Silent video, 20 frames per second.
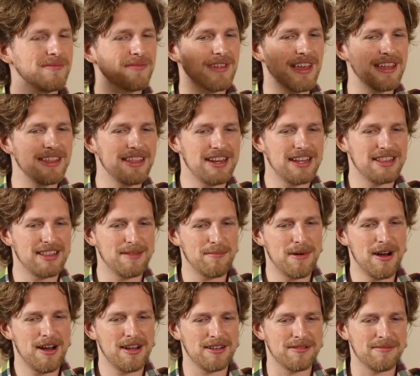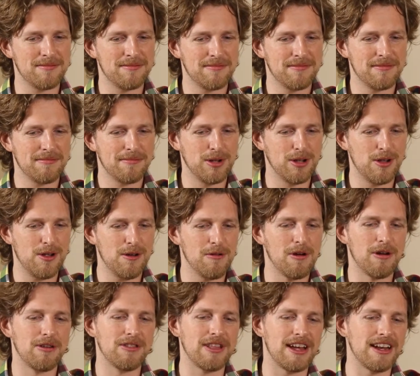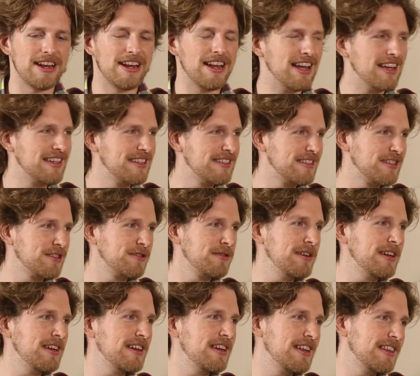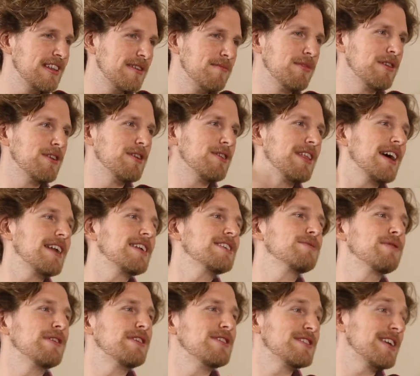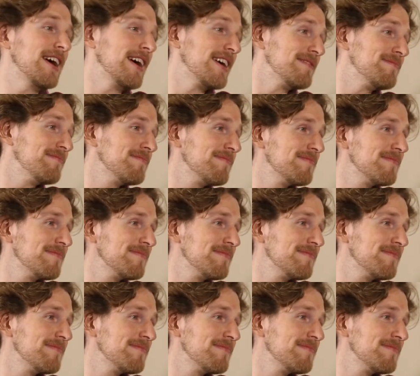then at the bottom, below all that, it has the creed, and then below that is where you sign.